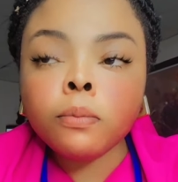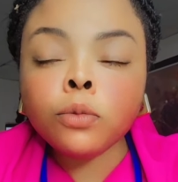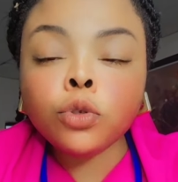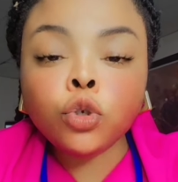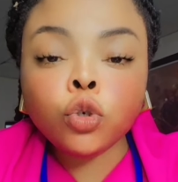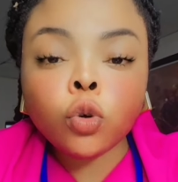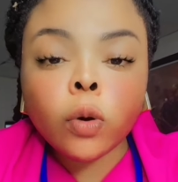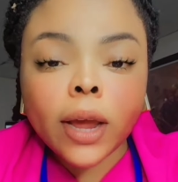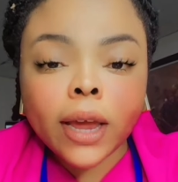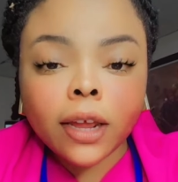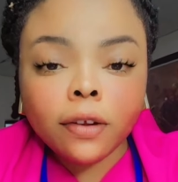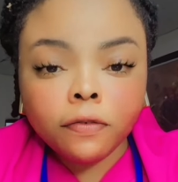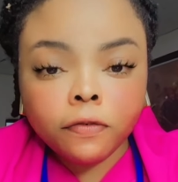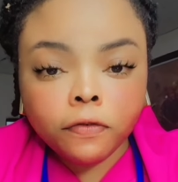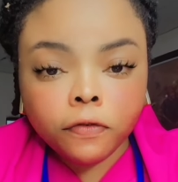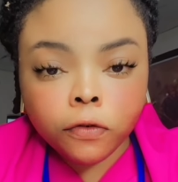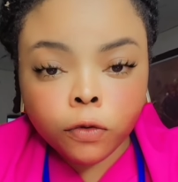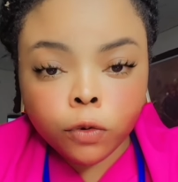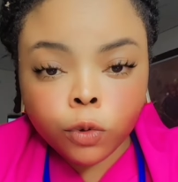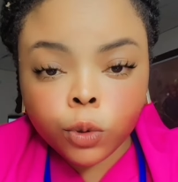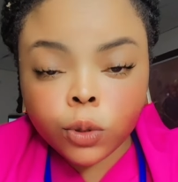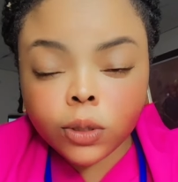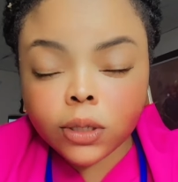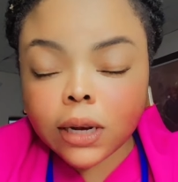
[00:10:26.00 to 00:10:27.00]
dried
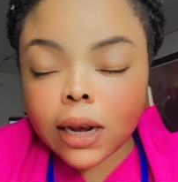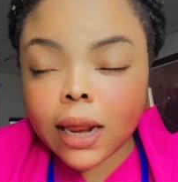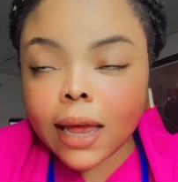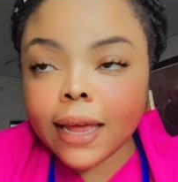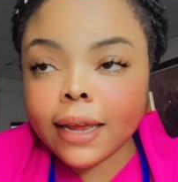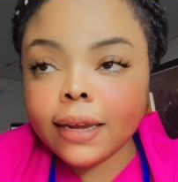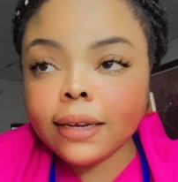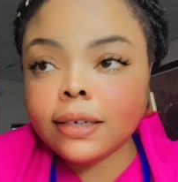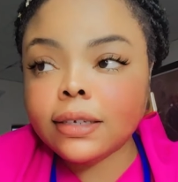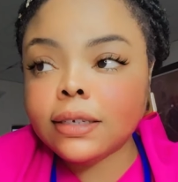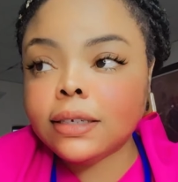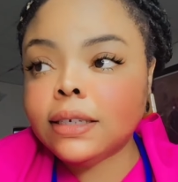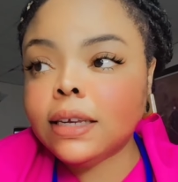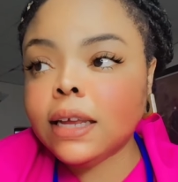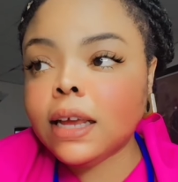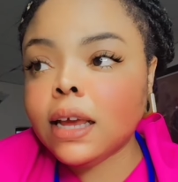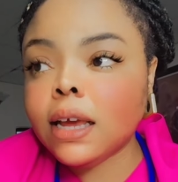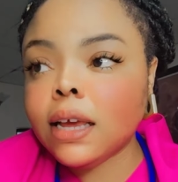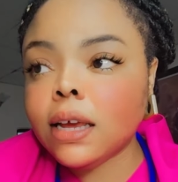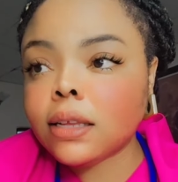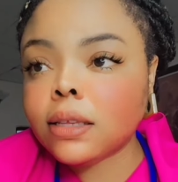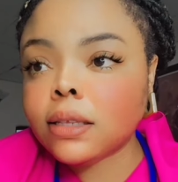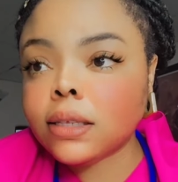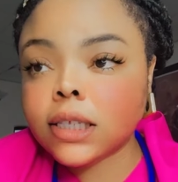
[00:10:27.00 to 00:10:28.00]
fruits like
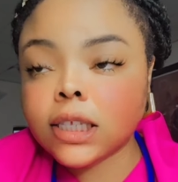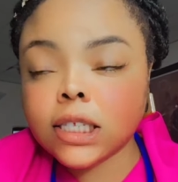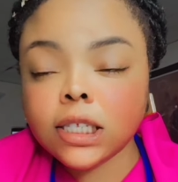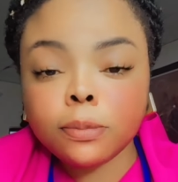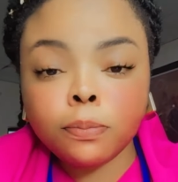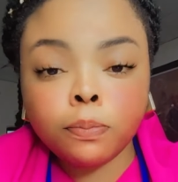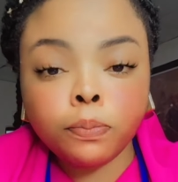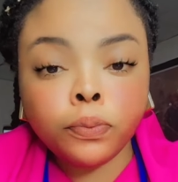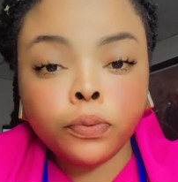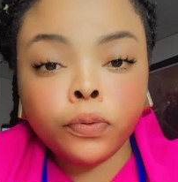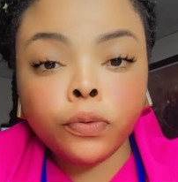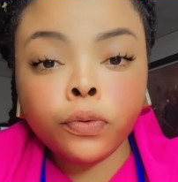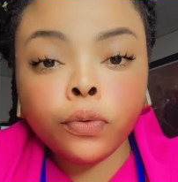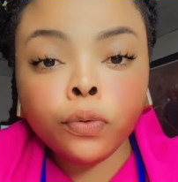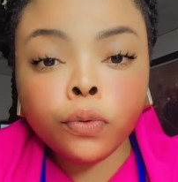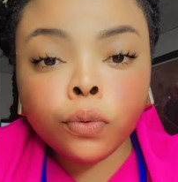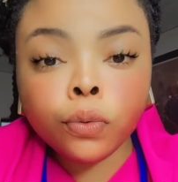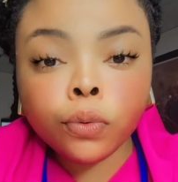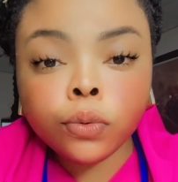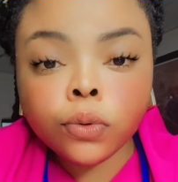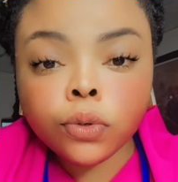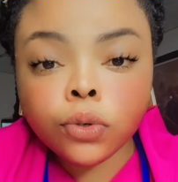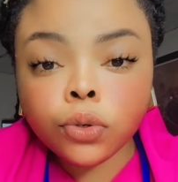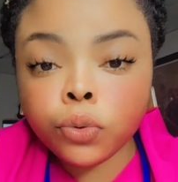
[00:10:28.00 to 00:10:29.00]
dates,
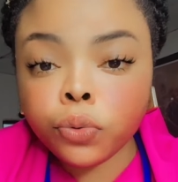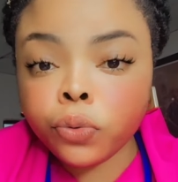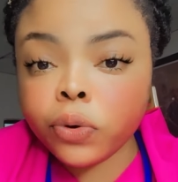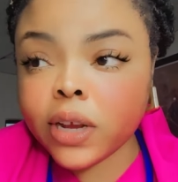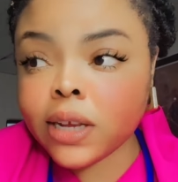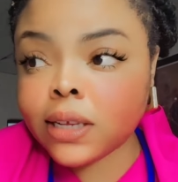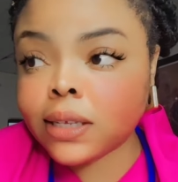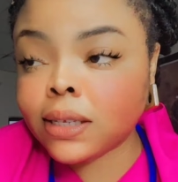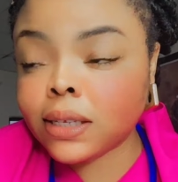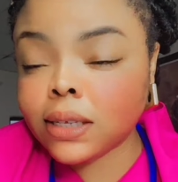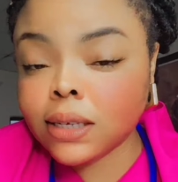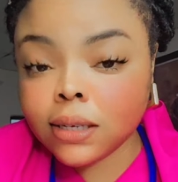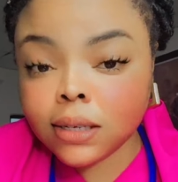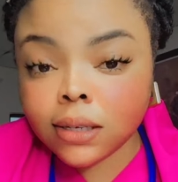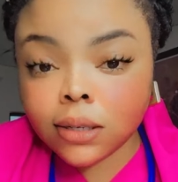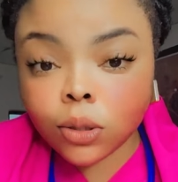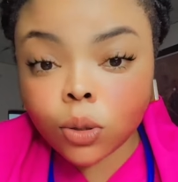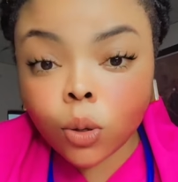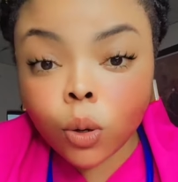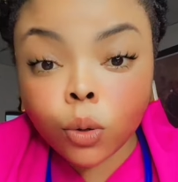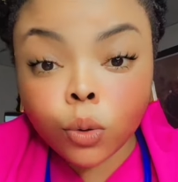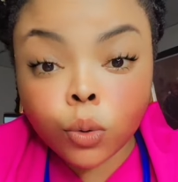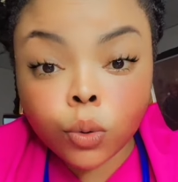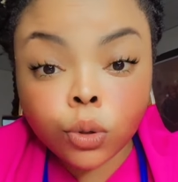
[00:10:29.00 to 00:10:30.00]
prunes, raisins,
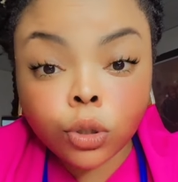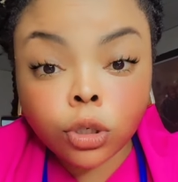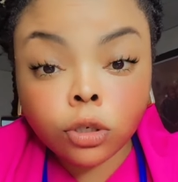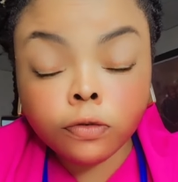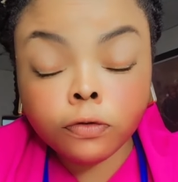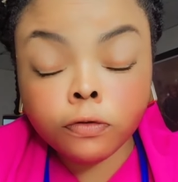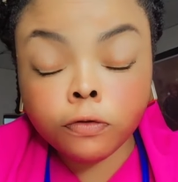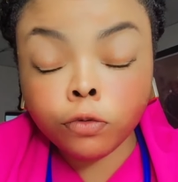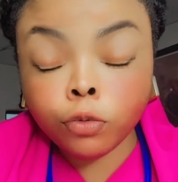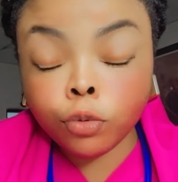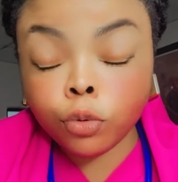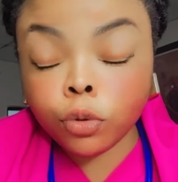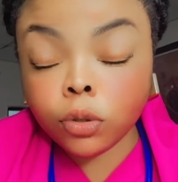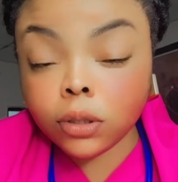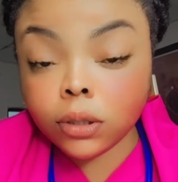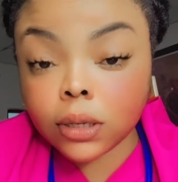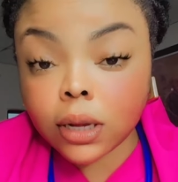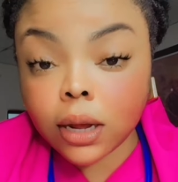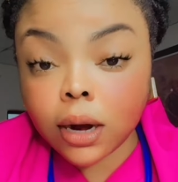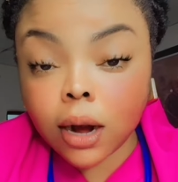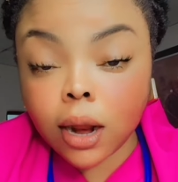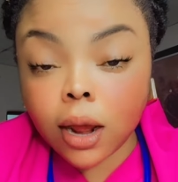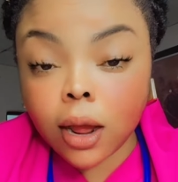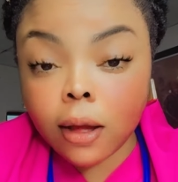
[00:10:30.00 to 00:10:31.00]
all those fruits
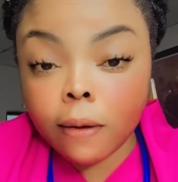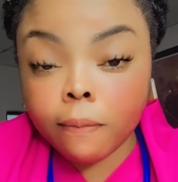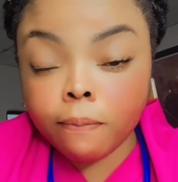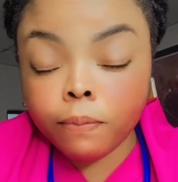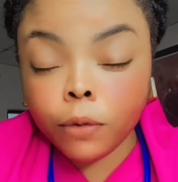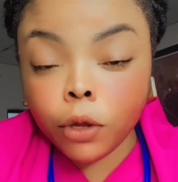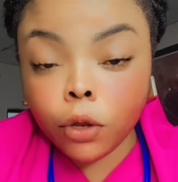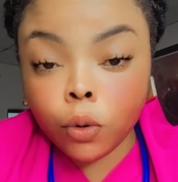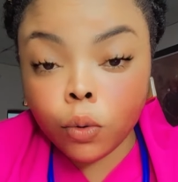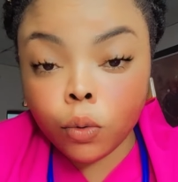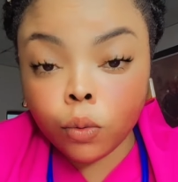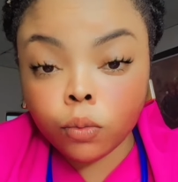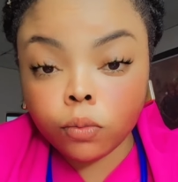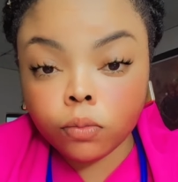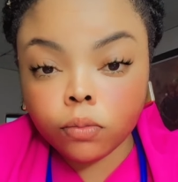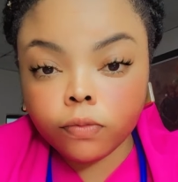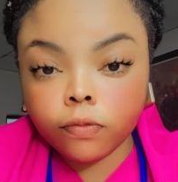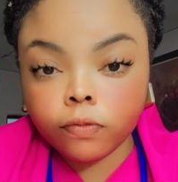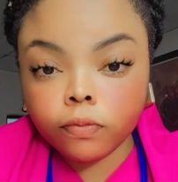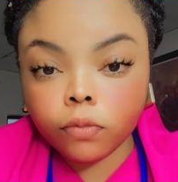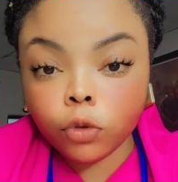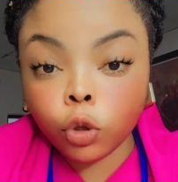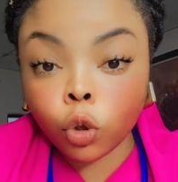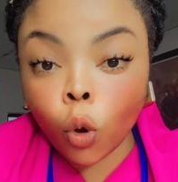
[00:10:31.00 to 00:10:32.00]
that are,
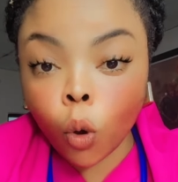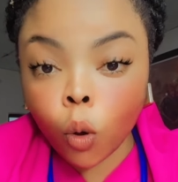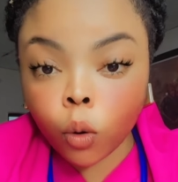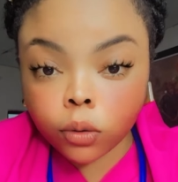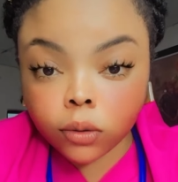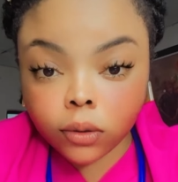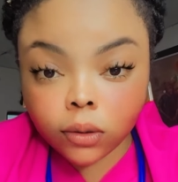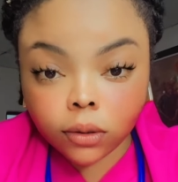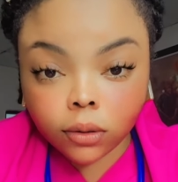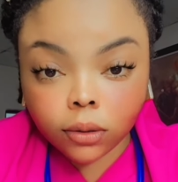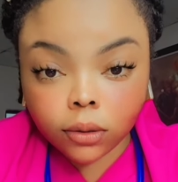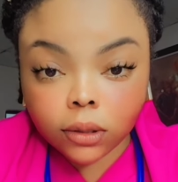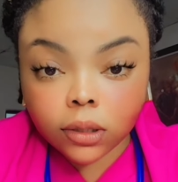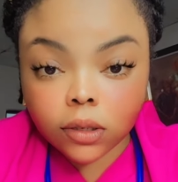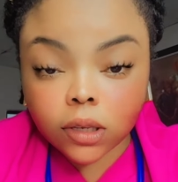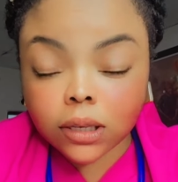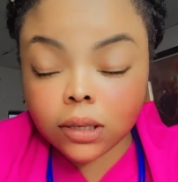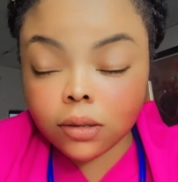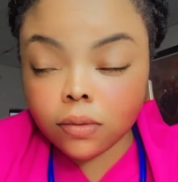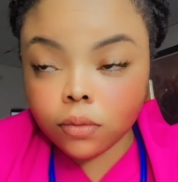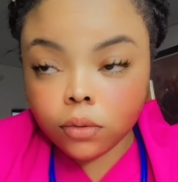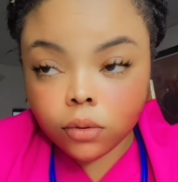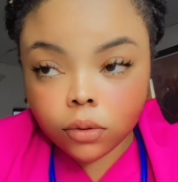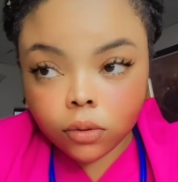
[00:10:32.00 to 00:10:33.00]
nuts,
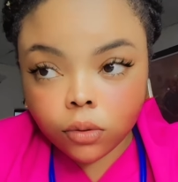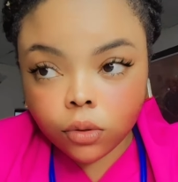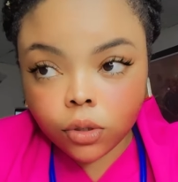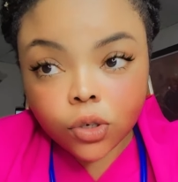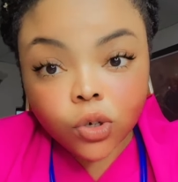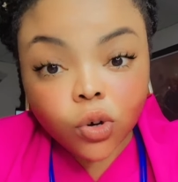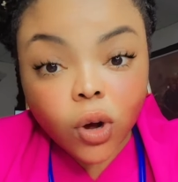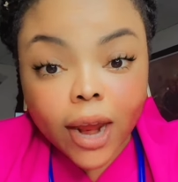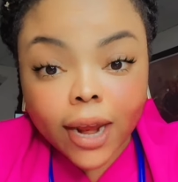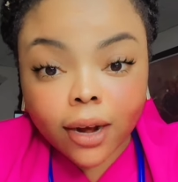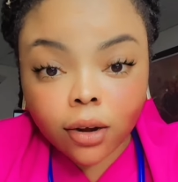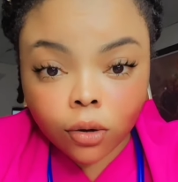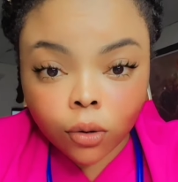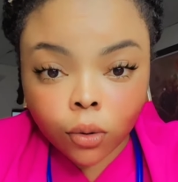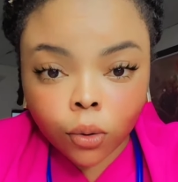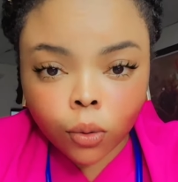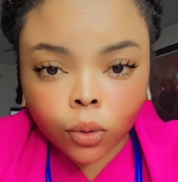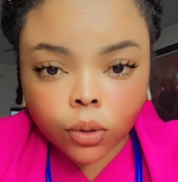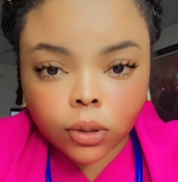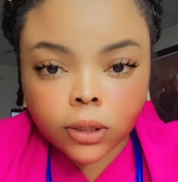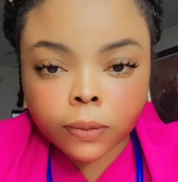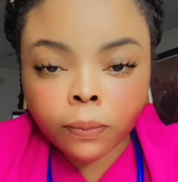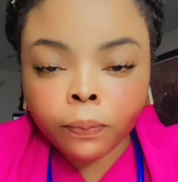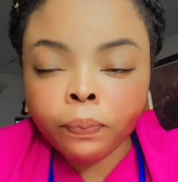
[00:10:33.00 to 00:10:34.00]
dried
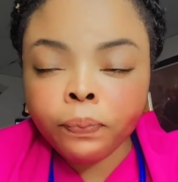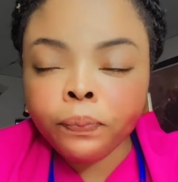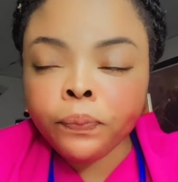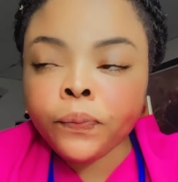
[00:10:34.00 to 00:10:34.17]
nuts.